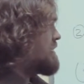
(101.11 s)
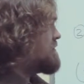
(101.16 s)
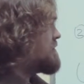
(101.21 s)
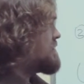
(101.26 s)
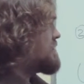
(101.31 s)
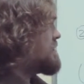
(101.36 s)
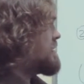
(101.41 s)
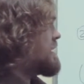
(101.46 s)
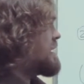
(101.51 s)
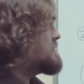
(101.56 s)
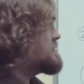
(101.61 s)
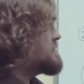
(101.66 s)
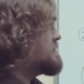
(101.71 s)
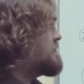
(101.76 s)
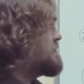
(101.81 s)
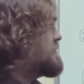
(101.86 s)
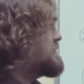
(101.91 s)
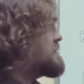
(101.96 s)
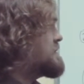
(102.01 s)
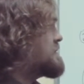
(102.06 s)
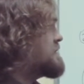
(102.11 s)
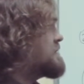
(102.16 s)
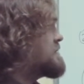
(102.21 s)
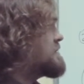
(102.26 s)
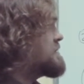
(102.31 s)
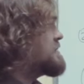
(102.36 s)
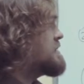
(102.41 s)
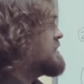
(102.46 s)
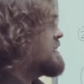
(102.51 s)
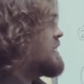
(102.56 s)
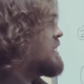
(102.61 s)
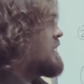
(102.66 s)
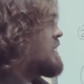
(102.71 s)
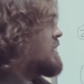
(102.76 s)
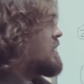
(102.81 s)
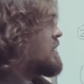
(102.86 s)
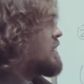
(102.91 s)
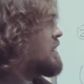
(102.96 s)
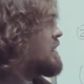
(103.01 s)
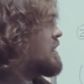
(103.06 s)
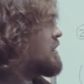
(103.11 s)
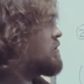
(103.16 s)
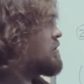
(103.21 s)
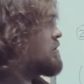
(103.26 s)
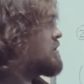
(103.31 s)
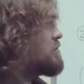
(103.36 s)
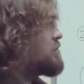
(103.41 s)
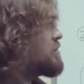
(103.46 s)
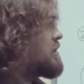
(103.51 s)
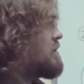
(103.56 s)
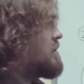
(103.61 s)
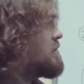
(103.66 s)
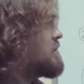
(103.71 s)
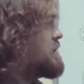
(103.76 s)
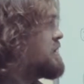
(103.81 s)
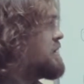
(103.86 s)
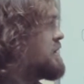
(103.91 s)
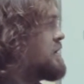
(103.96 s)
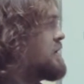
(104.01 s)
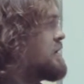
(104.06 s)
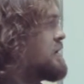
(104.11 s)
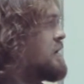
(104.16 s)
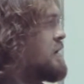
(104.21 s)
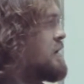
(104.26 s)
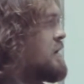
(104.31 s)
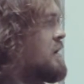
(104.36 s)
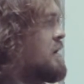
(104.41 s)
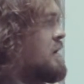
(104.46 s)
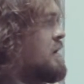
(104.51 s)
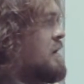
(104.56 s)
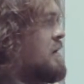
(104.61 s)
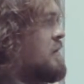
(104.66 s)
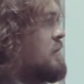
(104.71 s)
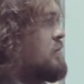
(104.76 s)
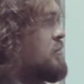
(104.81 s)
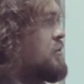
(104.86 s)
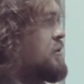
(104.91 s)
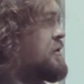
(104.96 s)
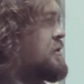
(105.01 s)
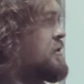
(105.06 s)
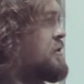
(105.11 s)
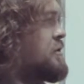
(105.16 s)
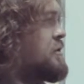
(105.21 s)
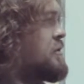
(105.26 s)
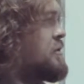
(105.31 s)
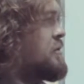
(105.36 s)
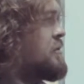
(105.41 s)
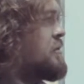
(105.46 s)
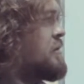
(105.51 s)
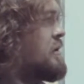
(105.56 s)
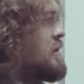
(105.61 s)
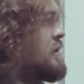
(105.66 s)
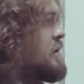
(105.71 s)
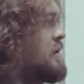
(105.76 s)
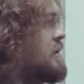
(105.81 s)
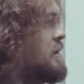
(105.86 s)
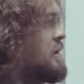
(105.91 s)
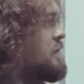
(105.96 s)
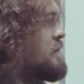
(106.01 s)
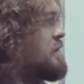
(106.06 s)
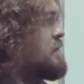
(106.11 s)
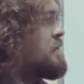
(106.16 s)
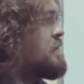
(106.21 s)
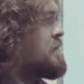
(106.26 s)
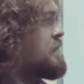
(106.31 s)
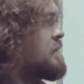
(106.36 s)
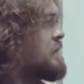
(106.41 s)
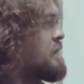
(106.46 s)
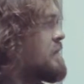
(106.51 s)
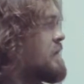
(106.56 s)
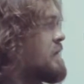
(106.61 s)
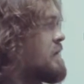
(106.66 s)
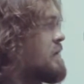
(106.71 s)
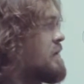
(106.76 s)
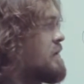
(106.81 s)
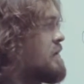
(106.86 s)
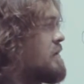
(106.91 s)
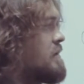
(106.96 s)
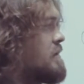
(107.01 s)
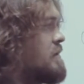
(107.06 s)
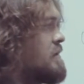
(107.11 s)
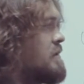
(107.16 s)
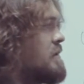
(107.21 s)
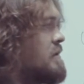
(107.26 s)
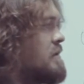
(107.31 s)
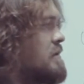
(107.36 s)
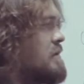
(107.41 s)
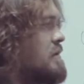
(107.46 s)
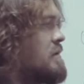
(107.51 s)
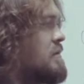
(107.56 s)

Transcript: Every 1,000 visitors will probably bring you around $75